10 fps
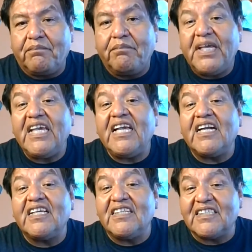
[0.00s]

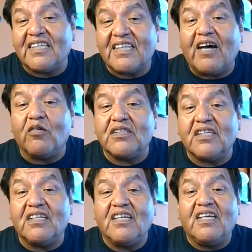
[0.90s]
Mir is
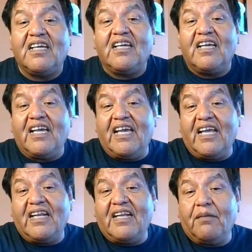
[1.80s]
1,000,
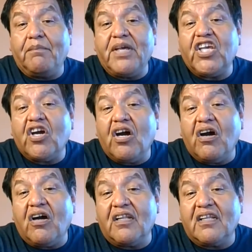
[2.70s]
and
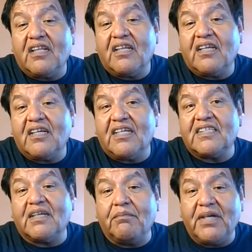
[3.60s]
million
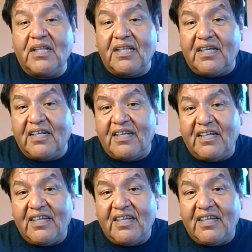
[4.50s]
is 1,000,000.